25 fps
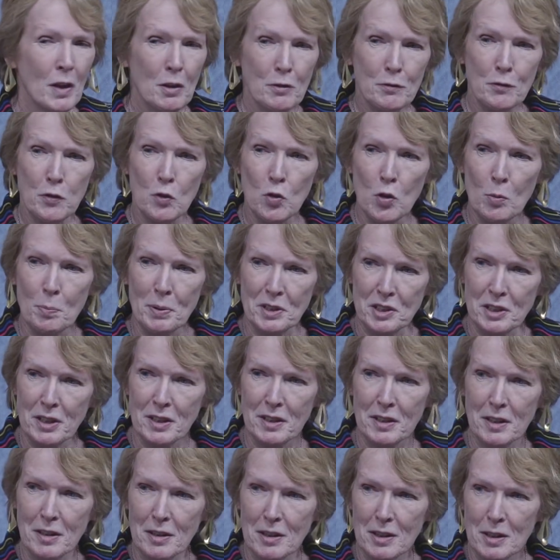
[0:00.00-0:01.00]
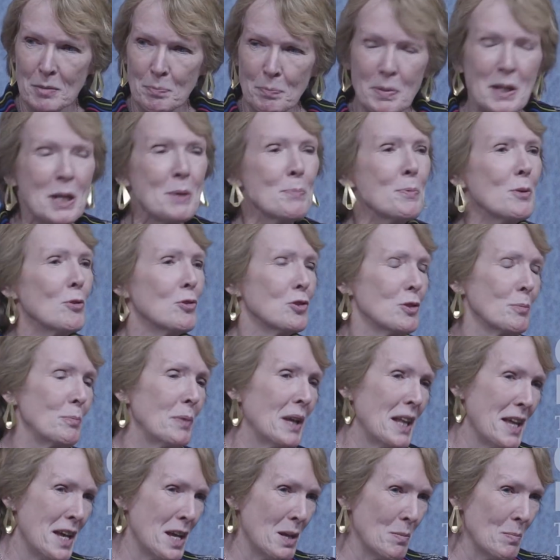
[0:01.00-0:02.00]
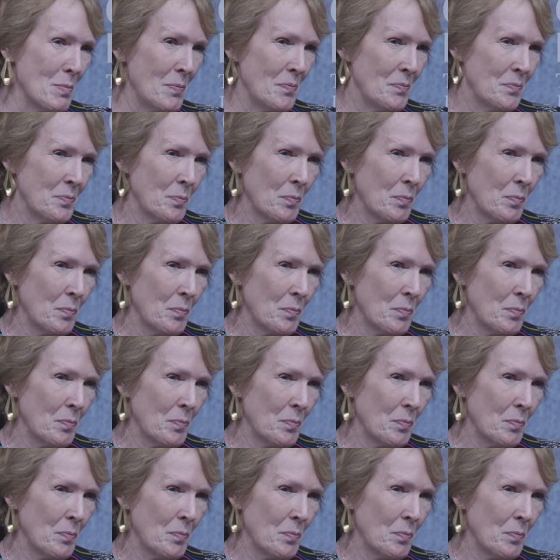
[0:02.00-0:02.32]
for particular people to blame